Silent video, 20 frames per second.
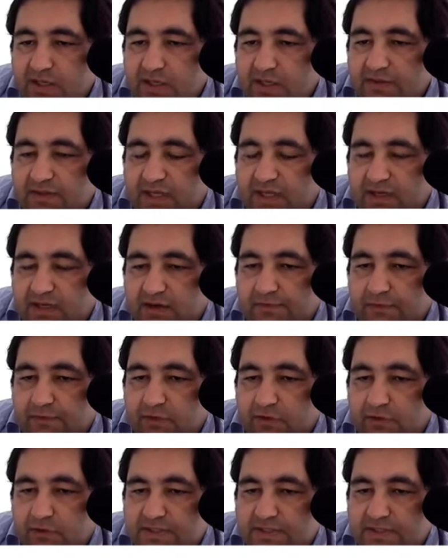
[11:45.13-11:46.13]
Then of
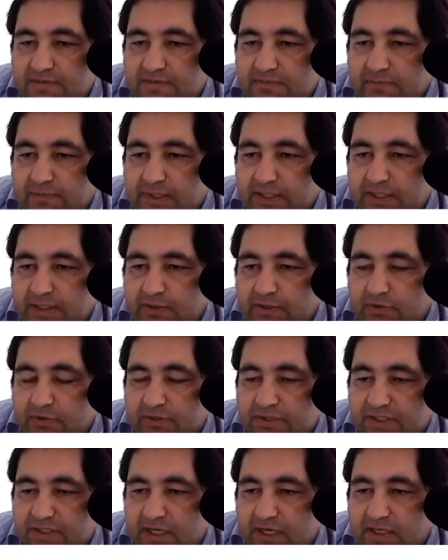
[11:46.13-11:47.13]
course we
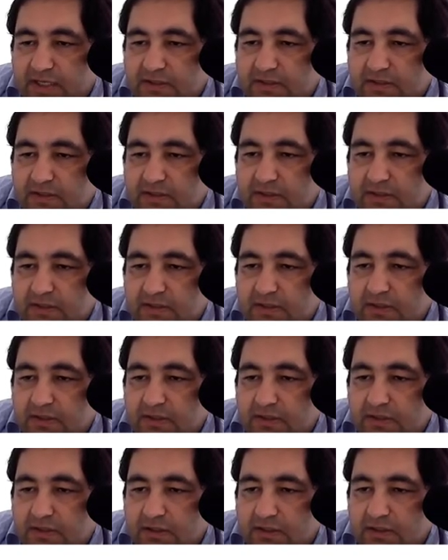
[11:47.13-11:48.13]
looked at
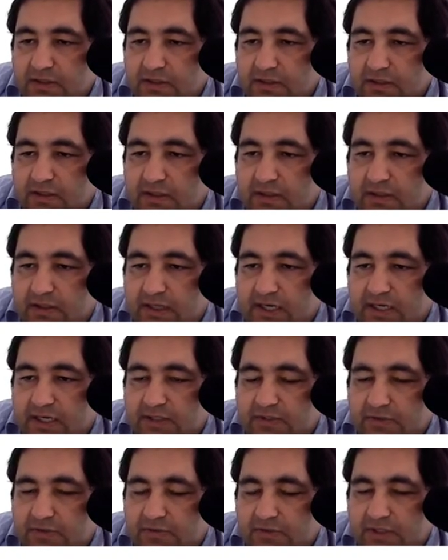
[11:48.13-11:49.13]
A
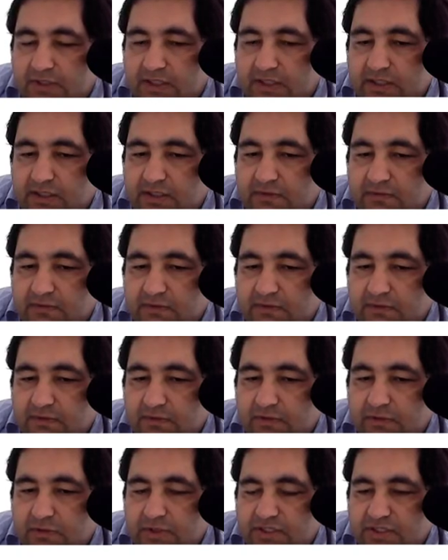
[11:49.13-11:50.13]
to D
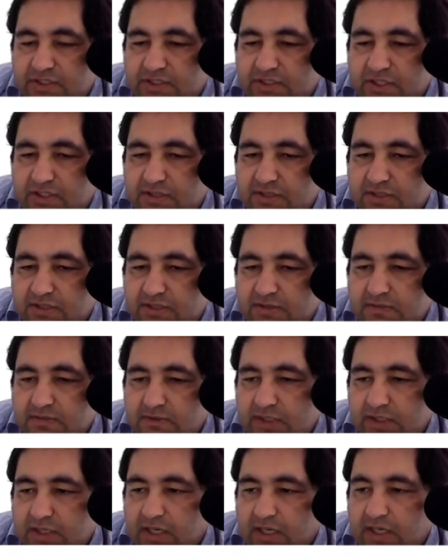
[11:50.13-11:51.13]
questions,
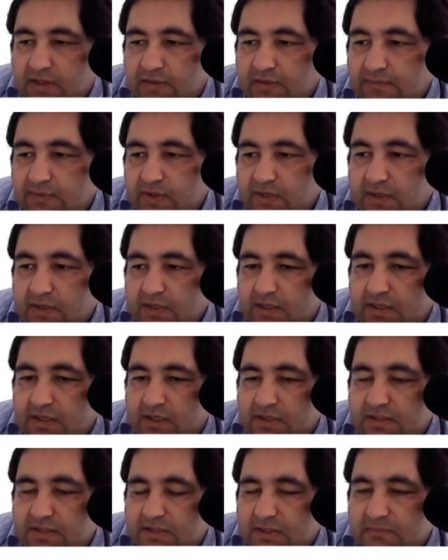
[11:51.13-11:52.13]
okay,
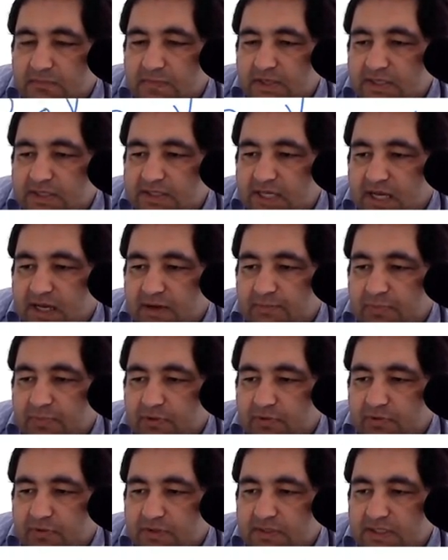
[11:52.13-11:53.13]
and some
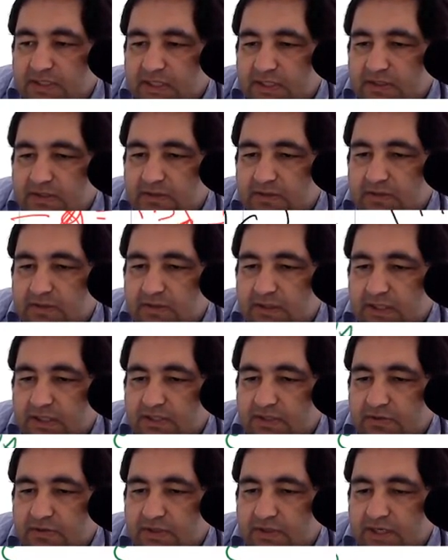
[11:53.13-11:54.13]
examples that, as
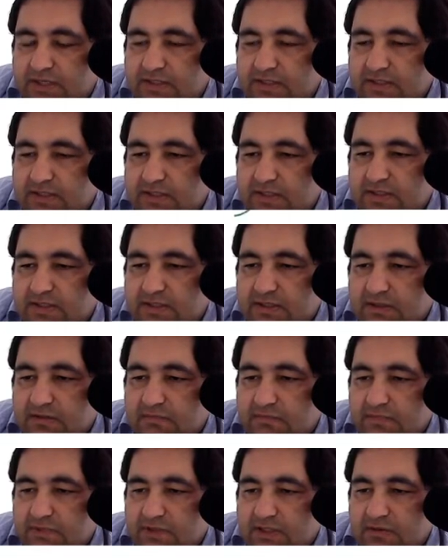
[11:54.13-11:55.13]
you can see, some
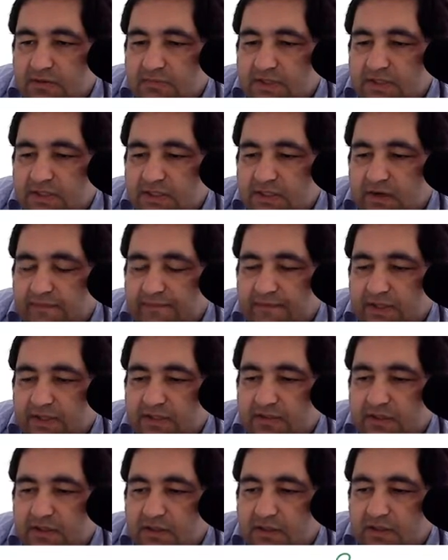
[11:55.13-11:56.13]
stuff that
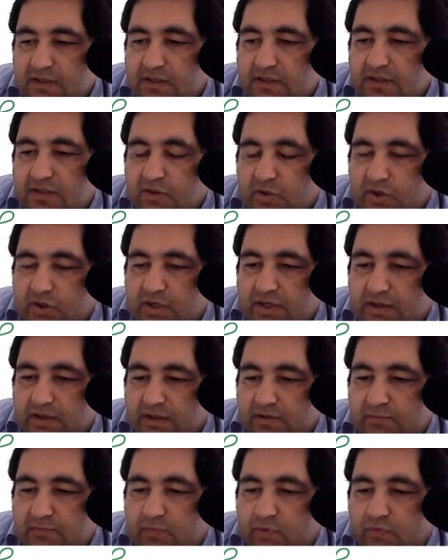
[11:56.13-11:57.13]
I
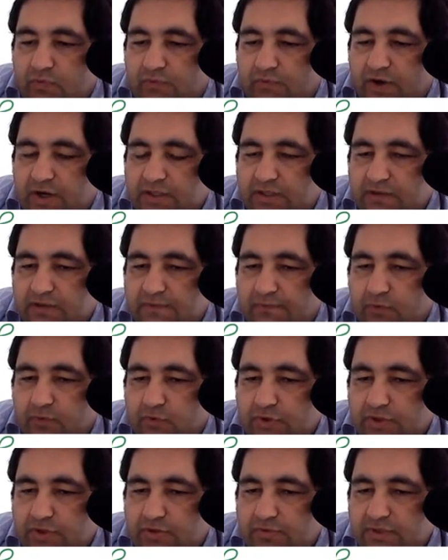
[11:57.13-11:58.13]
provided for
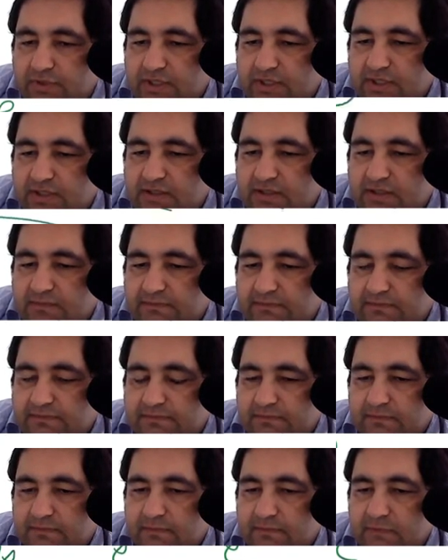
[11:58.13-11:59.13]
you here,
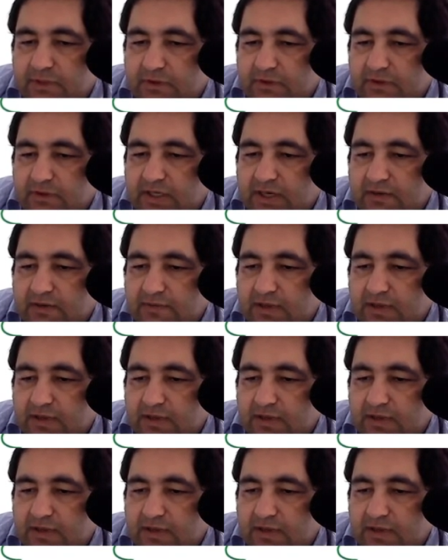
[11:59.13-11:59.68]
okay,